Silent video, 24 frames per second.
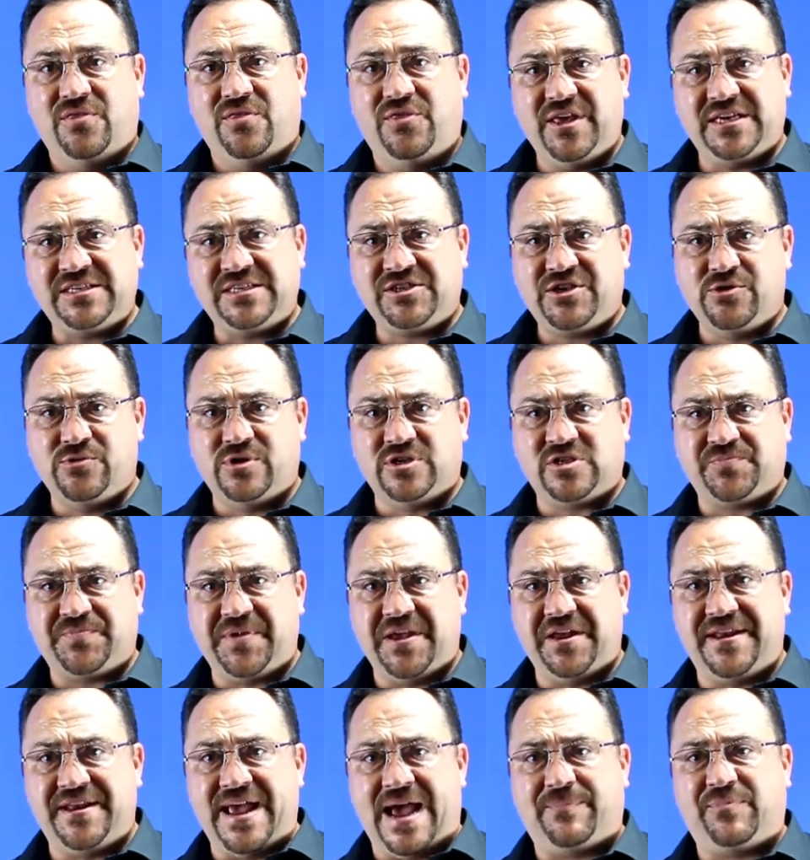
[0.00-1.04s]
This
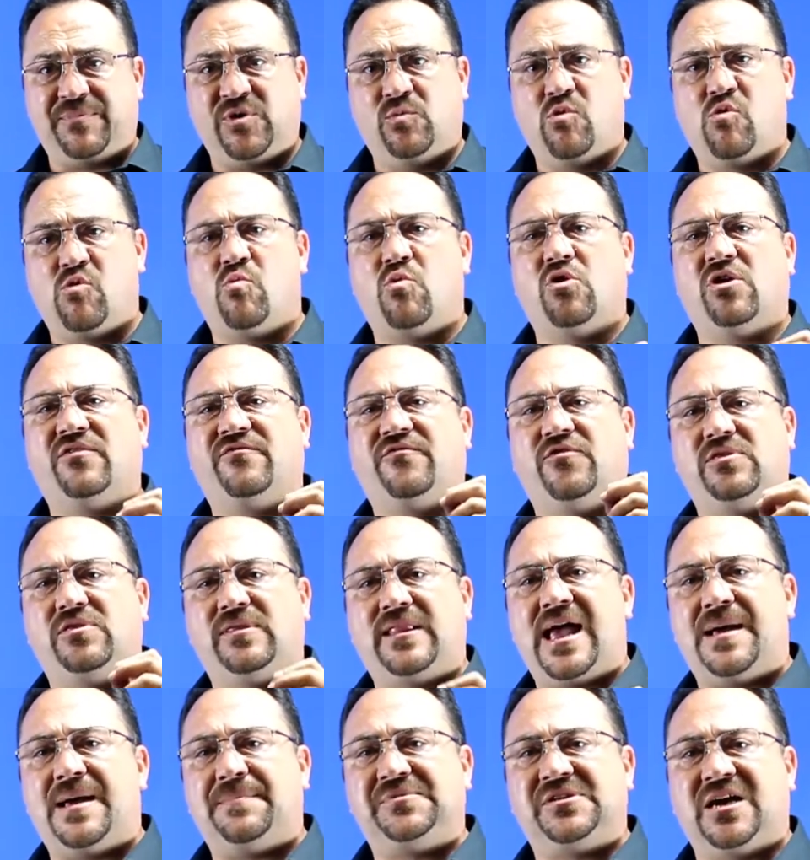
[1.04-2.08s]
USB adapter will work for
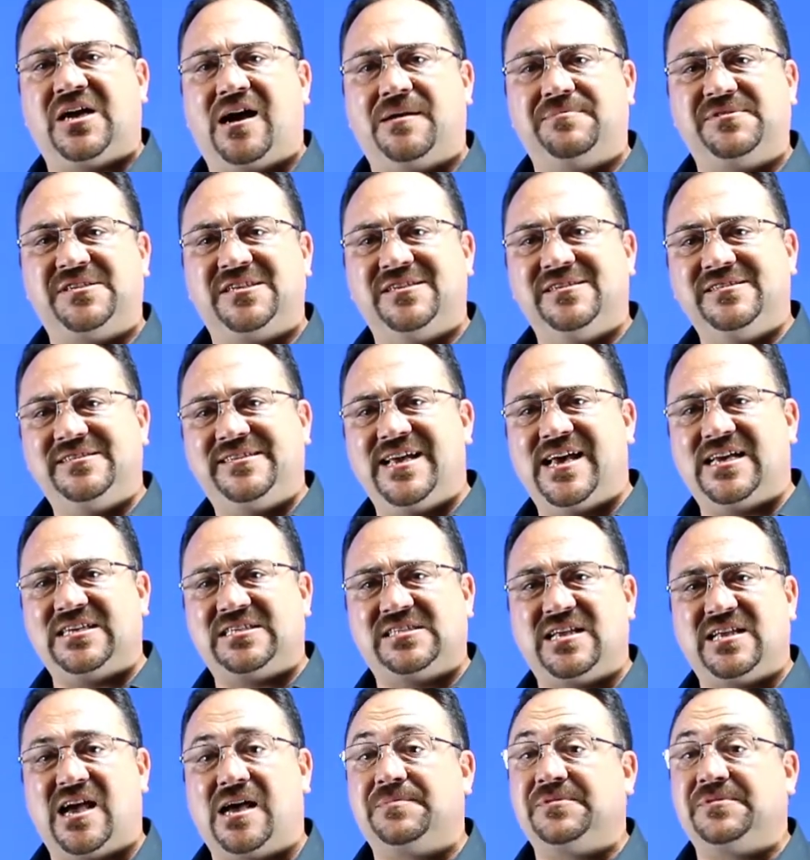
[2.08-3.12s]
laptops,
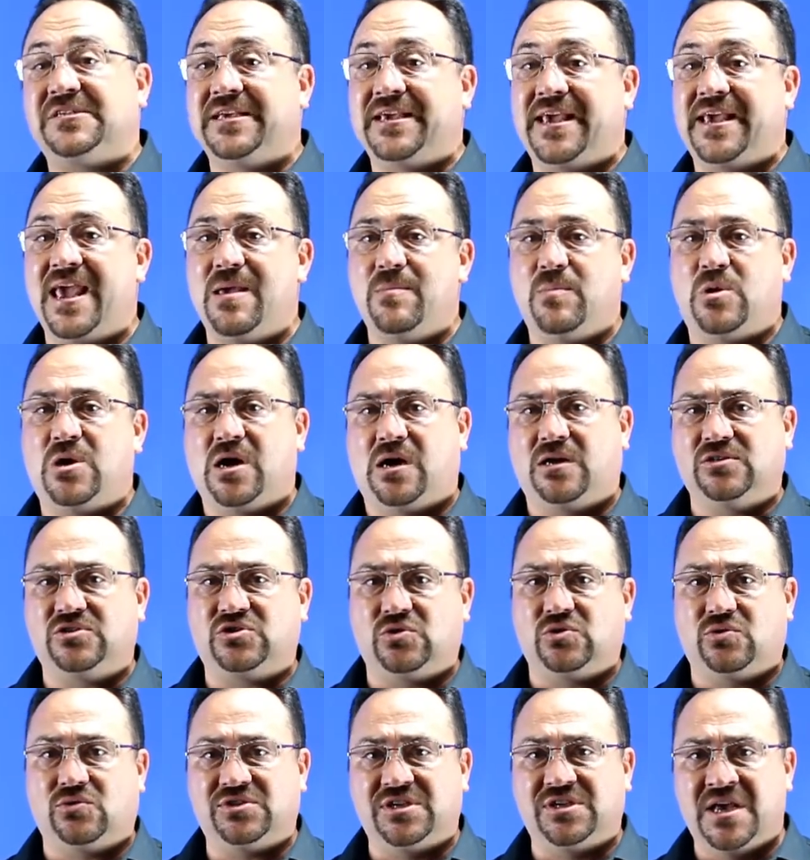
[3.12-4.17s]
desktops, and game
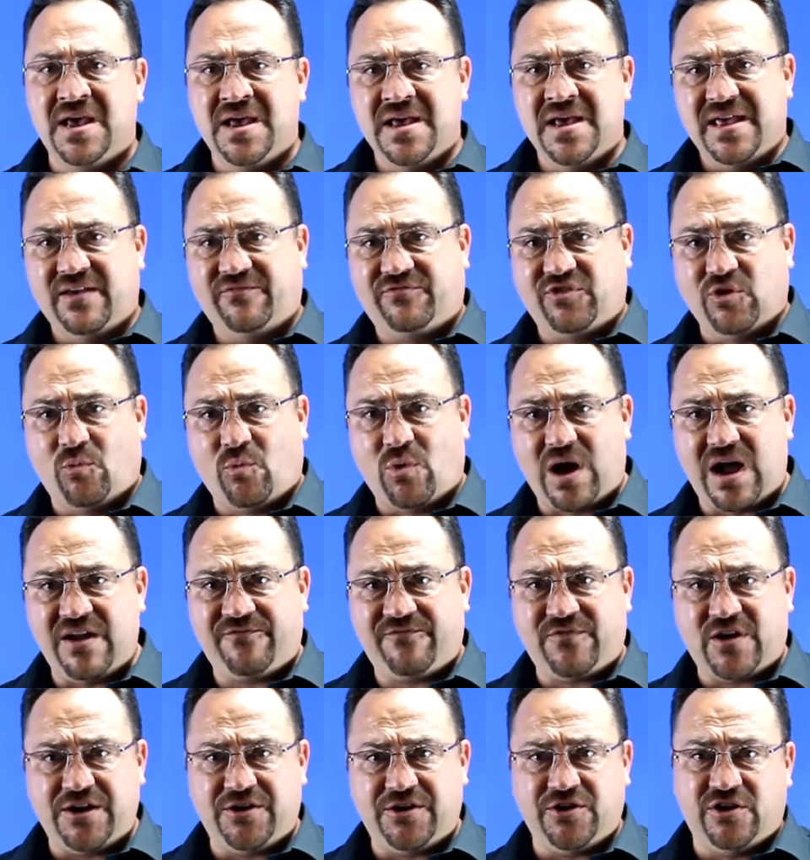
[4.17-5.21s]
consoles. If the
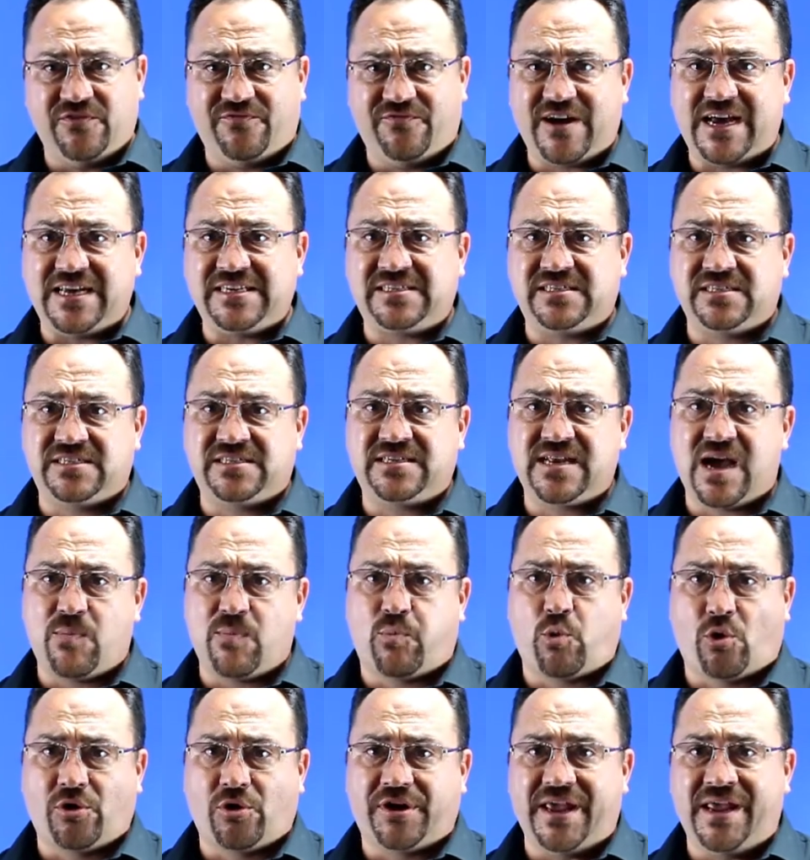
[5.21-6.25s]
Wi-Fi on your devices
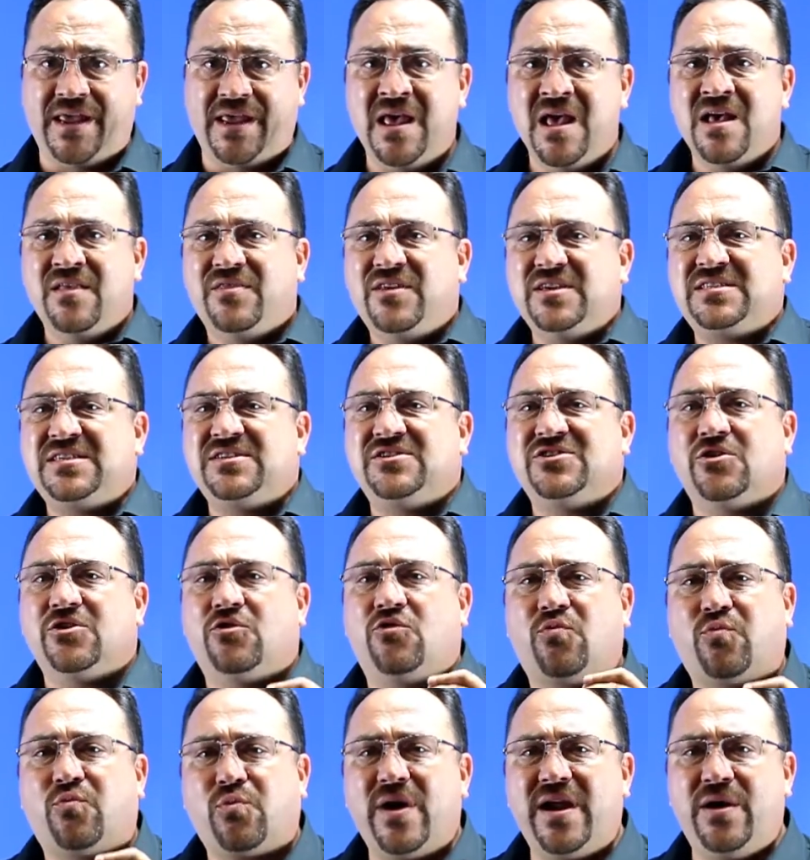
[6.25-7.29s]
stop working, this is a
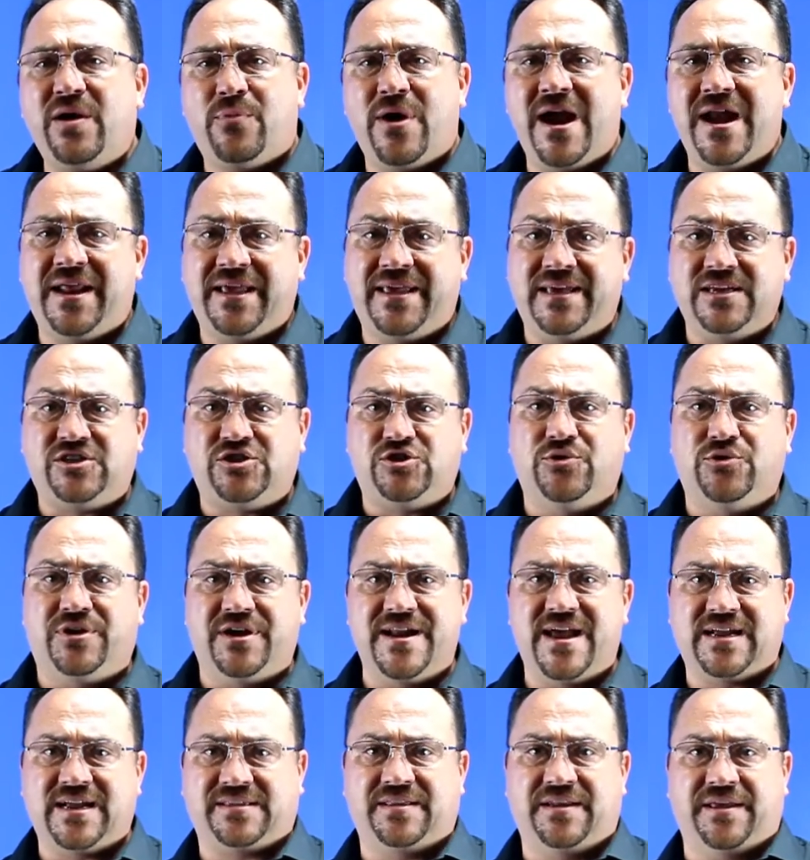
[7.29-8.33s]
great way to get you
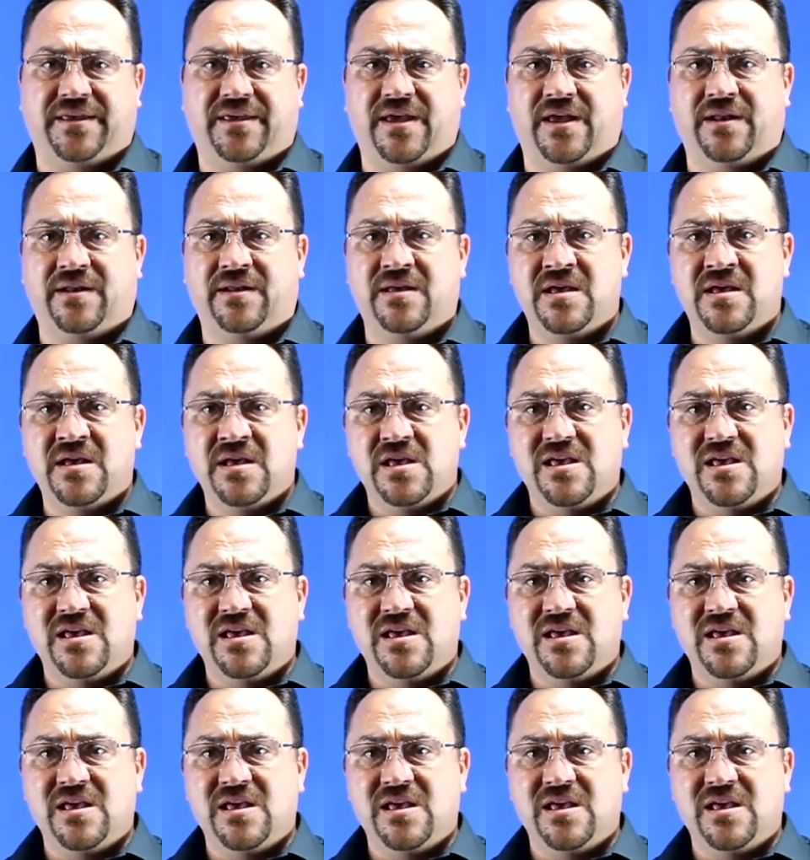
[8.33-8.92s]
connected again.